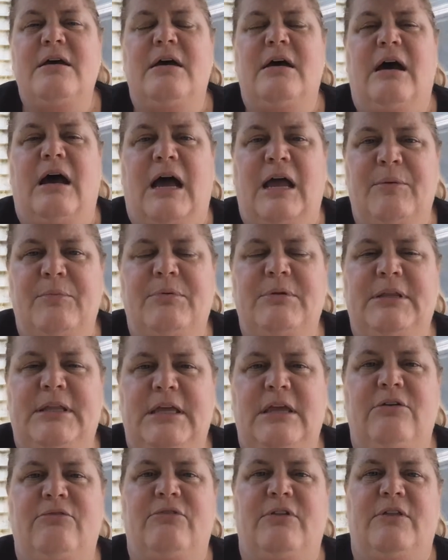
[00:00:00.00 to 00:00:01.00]
I
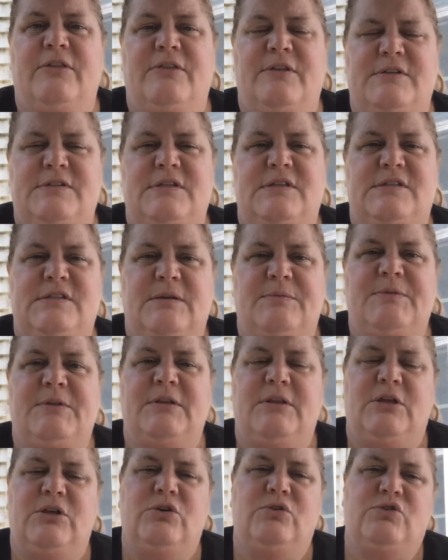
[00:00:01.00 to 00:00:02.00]
believe that this is
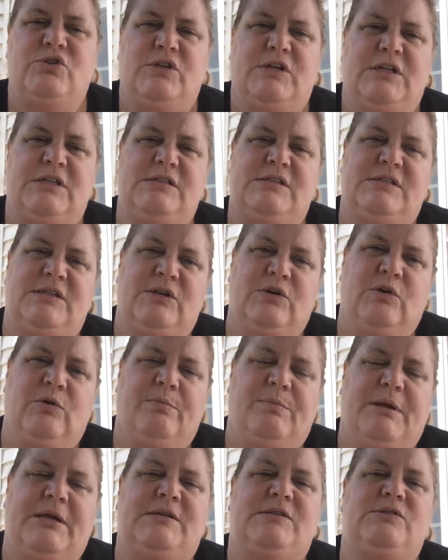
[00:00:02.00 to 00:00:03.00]
something that you should consider
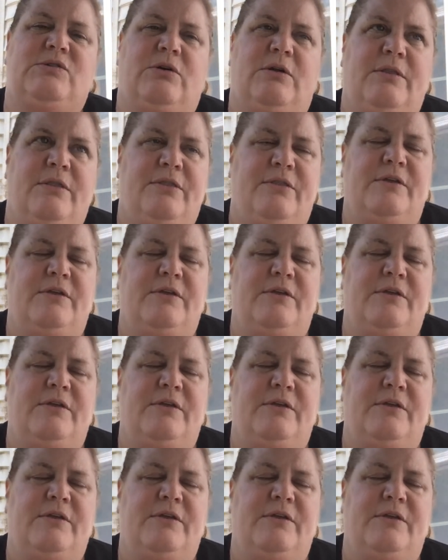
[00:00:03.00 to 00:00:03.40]
based on